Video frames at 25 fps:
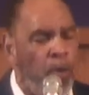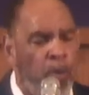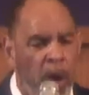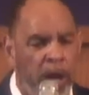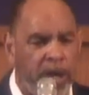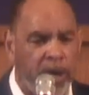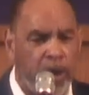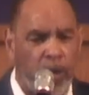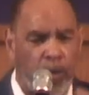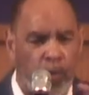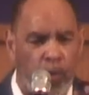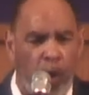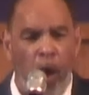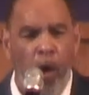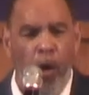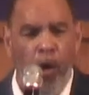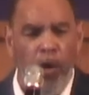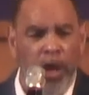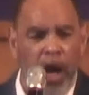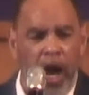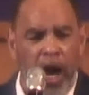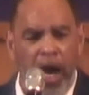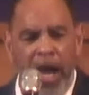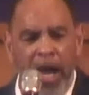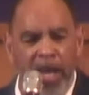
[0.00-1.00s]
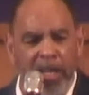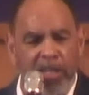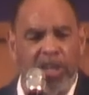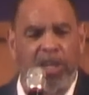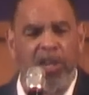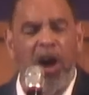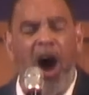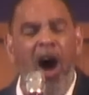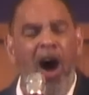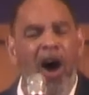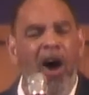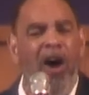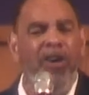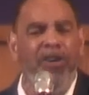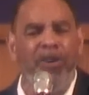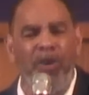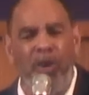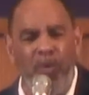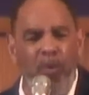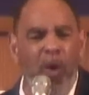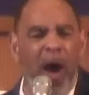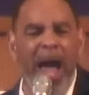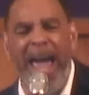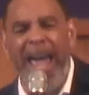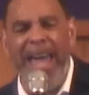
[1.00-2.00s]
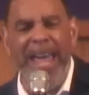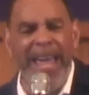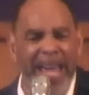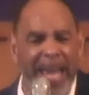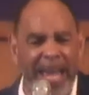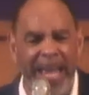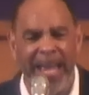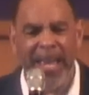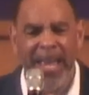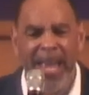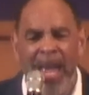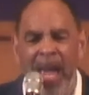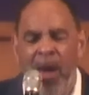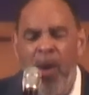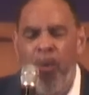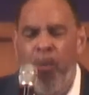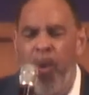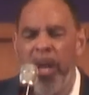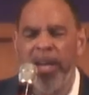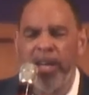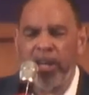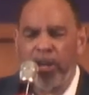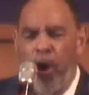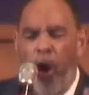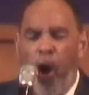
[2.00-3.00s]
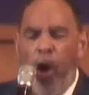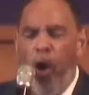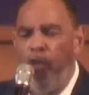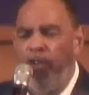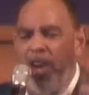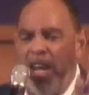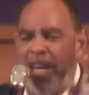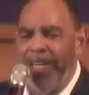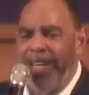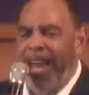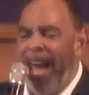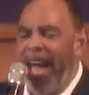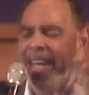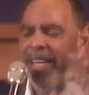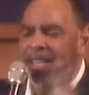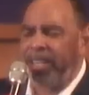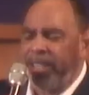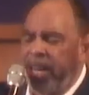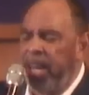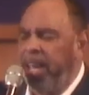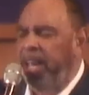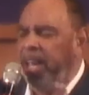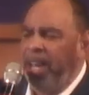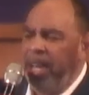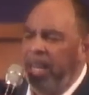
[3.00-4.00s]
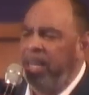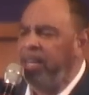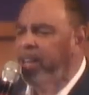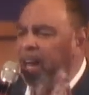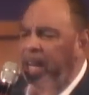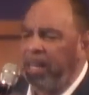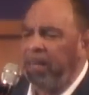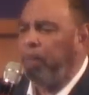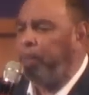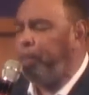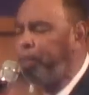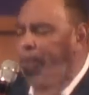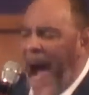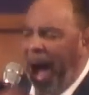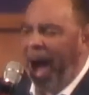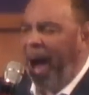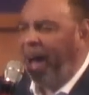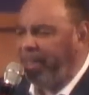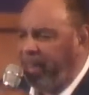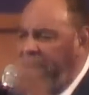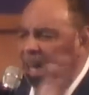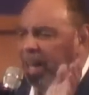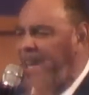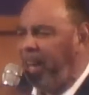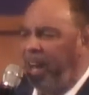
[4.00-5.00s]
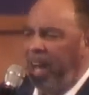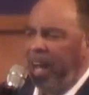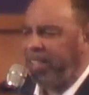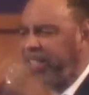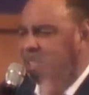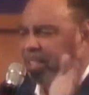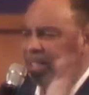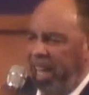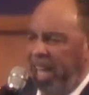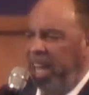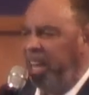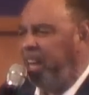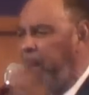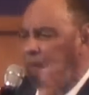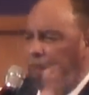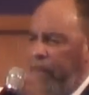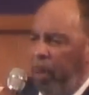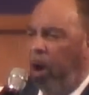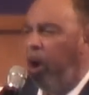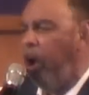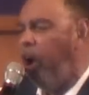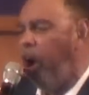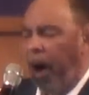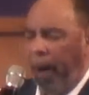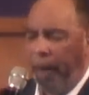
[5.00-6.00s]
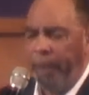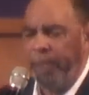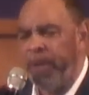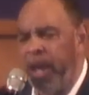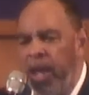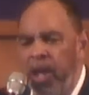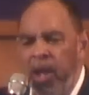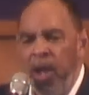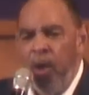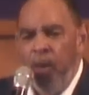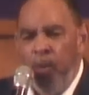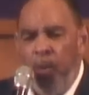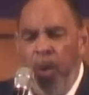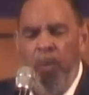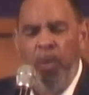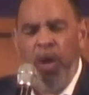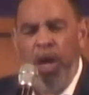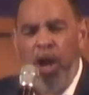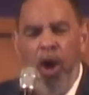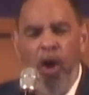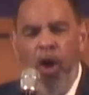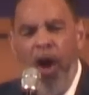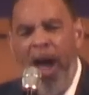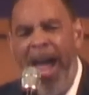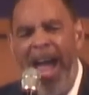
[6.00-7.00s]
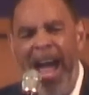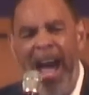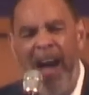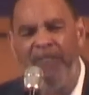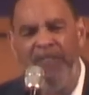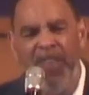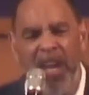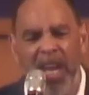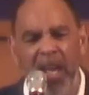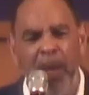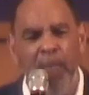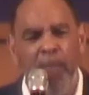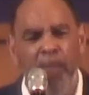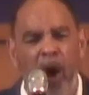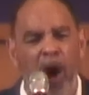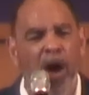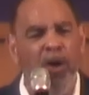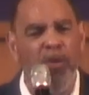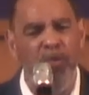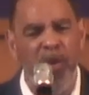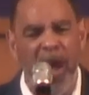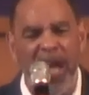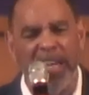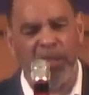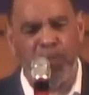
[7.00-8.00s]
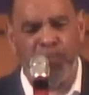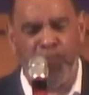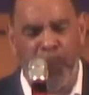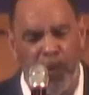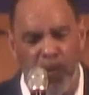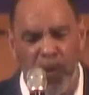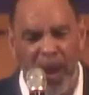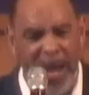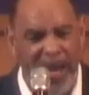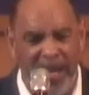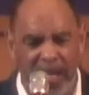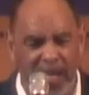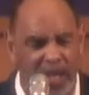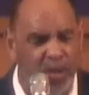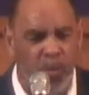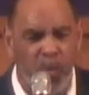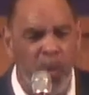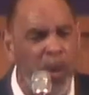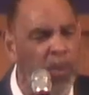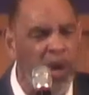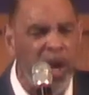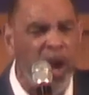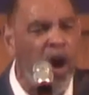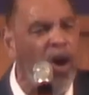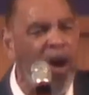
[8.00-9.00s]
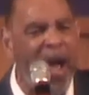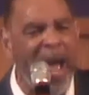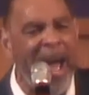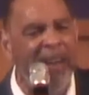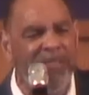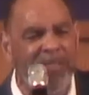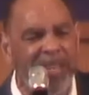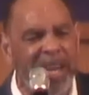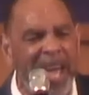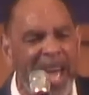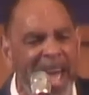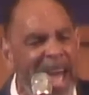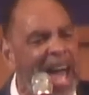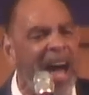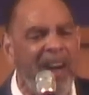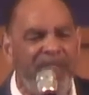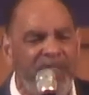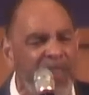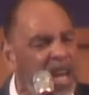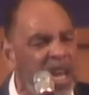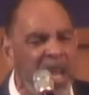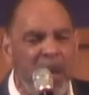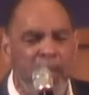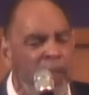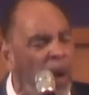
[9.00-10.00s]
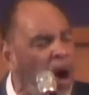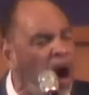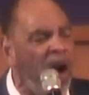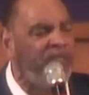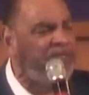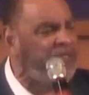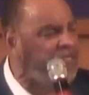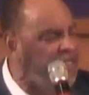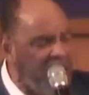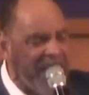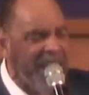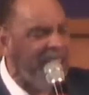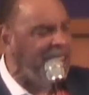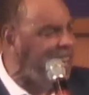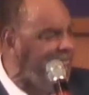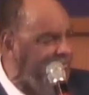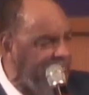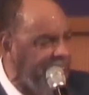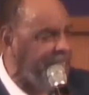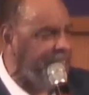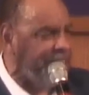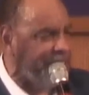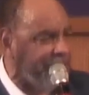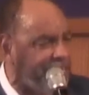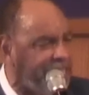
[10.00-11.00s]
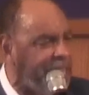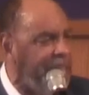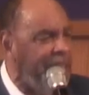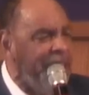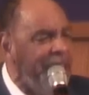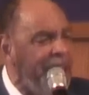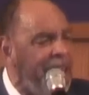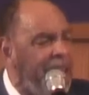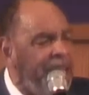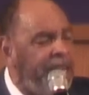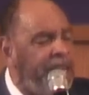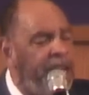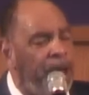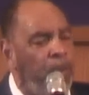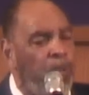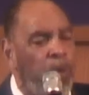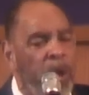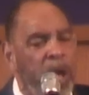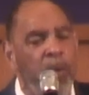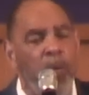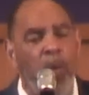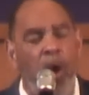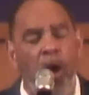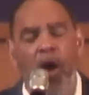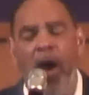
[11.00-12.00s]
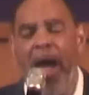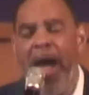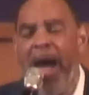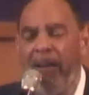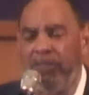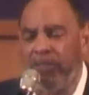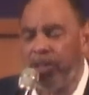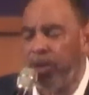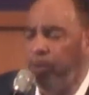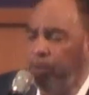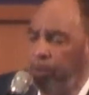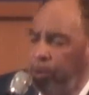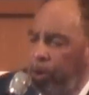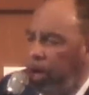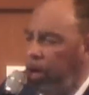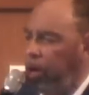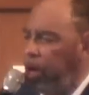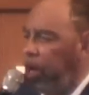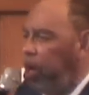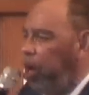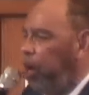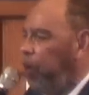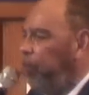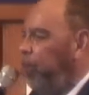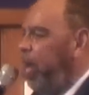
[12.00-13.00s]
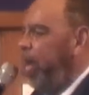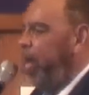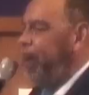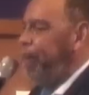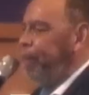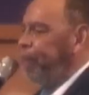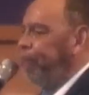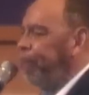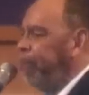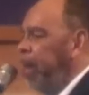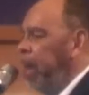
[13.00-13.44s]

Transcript: when Corona has gone away, when COVID-19 doesn't bother us anymore, when we don't have any more respirators, when we don't have to have any more ventilators, then we won't have to worry,